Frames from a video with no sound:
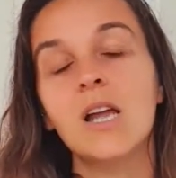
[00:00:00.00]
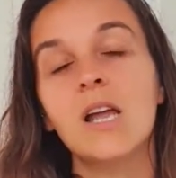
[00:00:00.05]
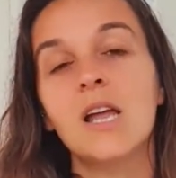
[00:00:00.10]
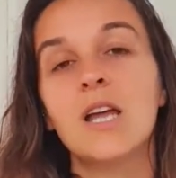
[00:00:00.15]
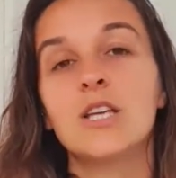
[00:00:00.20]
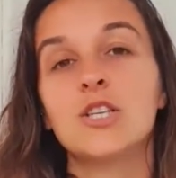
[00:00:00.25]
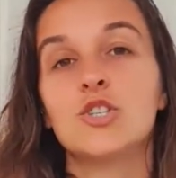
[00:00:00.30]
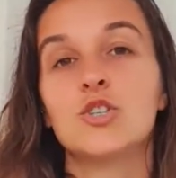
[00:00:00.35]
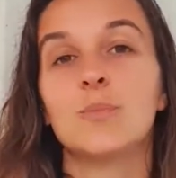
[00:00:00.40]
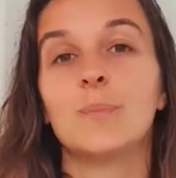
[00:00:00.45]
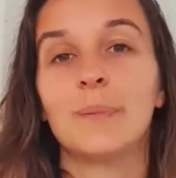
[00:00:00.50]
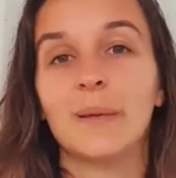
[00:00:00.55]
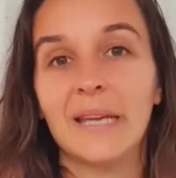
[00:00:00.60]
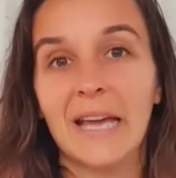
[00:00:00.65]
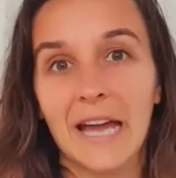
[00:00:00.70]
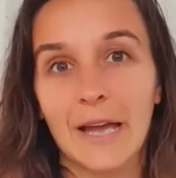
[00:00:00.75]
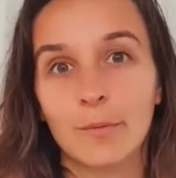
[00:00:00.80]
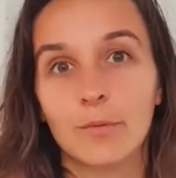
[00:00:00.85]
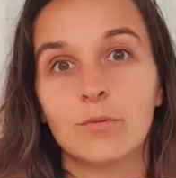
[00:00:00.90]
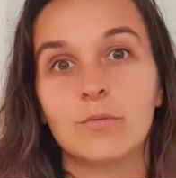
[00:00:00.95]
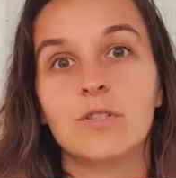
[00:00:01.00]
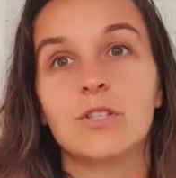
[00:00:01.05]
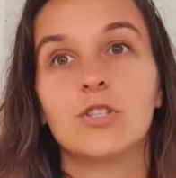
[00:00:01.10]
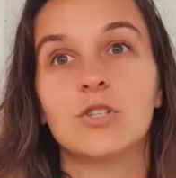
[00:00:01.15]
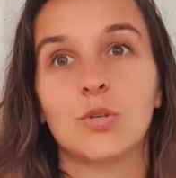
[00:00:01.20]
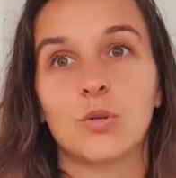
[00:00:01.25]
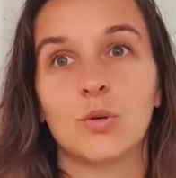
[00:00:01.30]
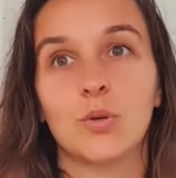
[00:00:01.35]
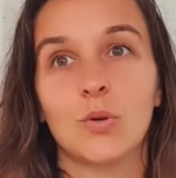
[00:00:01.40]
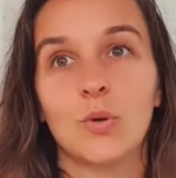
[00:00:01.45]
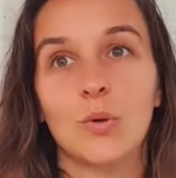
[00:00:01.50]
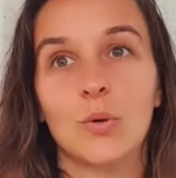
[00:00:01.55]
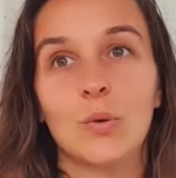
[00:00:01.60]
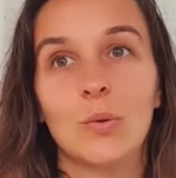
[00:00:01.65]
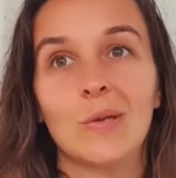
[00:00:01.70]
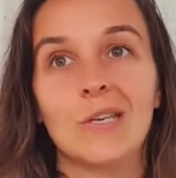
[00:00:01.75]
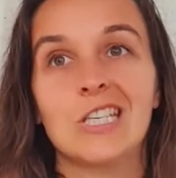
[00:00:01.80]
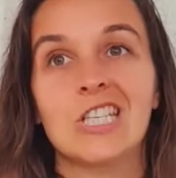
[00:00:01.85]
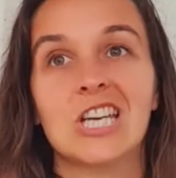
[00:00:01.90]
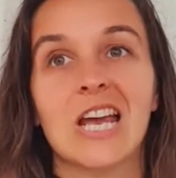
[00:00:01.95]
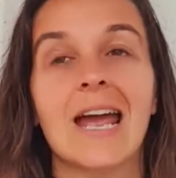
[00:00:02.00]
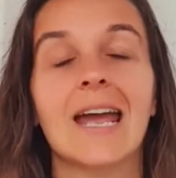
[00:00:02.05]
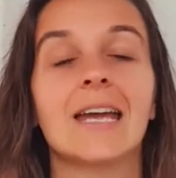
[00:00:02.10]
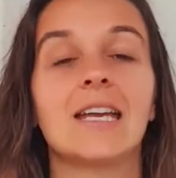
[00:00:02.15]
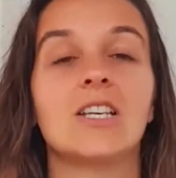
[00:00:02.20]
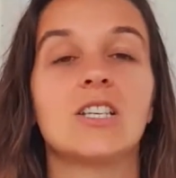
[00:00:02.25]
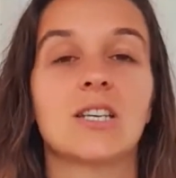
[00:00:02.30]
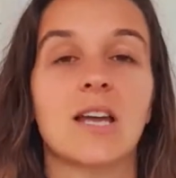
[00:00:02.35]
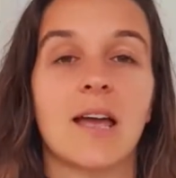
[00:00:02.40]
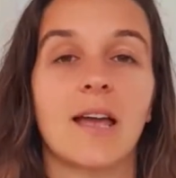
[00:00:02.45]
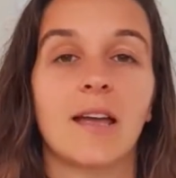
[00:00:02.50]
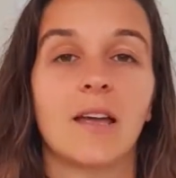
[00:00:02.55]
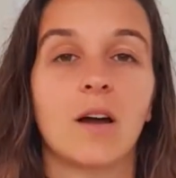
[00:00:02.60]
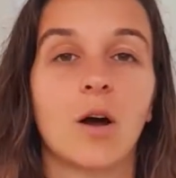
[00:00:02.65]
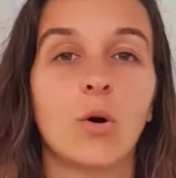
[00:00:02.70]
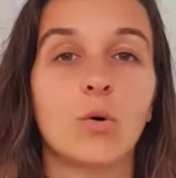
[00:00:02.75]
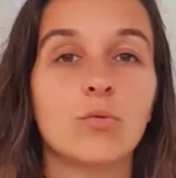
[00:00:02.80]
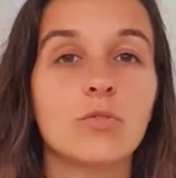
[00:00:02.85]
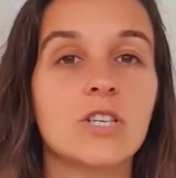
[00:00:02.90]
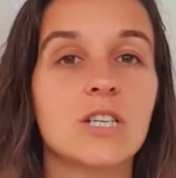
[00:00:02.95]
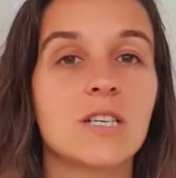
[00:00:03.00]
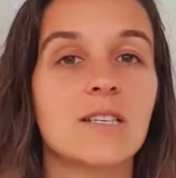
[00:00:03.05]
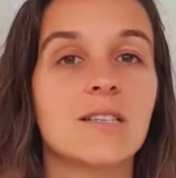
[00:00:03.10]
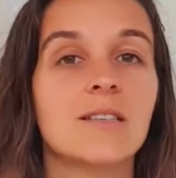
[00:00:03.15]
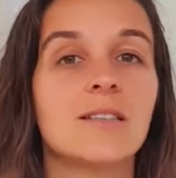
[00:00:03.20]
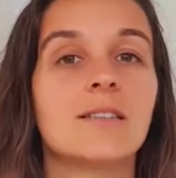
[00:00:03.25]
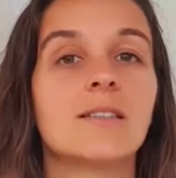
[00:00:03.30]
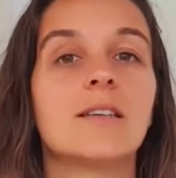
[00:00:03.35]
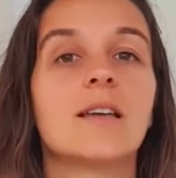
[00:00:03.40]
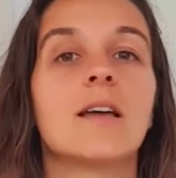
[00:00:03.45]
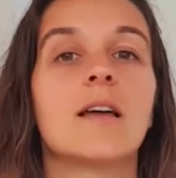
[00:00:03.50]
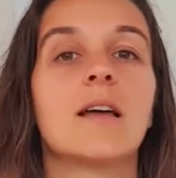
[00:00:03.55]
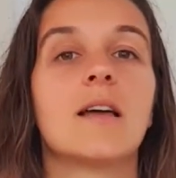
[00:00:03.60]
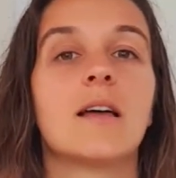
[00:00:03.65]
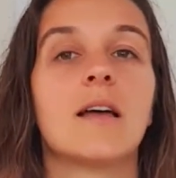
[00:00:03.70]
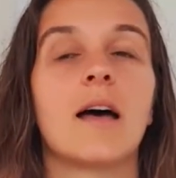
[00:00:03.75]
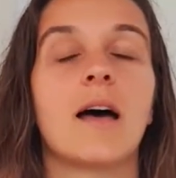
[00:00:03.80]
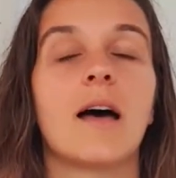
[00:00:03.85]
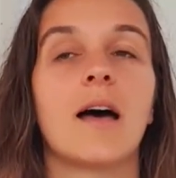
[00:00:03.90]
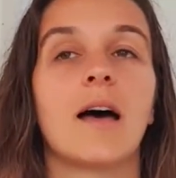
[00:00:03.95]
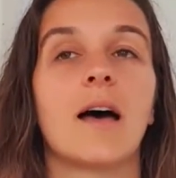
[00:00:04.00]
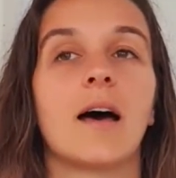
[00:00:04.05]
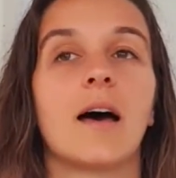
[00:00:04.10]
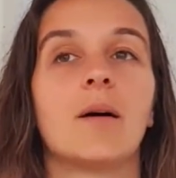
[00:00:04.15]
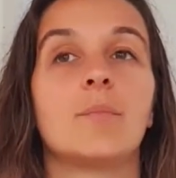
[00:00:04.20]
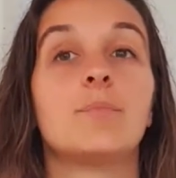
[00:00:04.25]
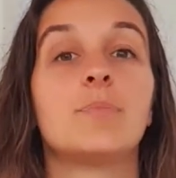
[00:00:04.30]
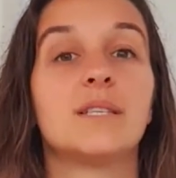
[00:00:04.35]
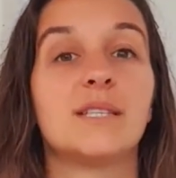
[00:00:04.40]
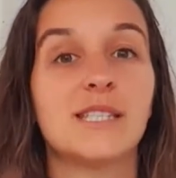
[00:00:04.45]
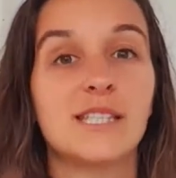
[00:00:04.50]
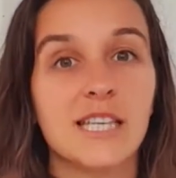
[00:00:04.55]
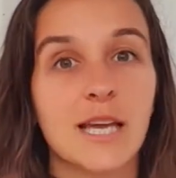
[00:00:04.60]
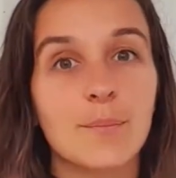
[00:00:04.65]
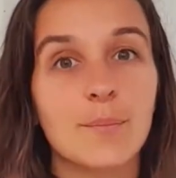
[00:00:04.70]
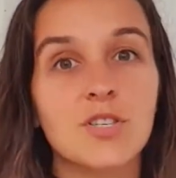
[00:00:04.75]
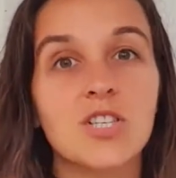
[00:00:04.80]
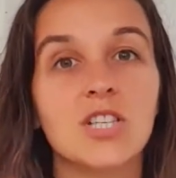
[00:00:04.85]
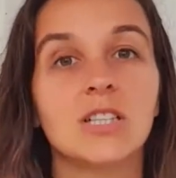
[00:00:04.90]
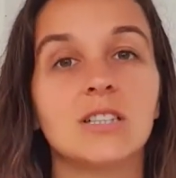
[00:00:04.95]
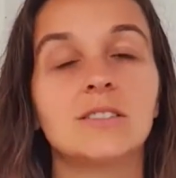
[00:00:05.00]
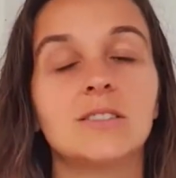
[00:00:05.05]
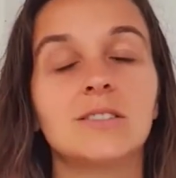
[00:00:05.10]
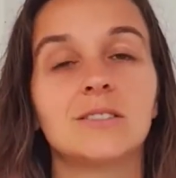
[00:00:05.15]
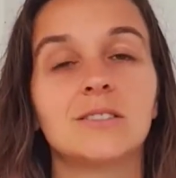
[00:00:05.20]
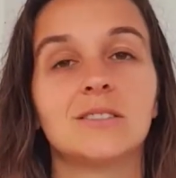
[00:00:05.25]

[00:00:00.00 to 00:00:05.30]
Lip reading: to be able to change a culture's perception,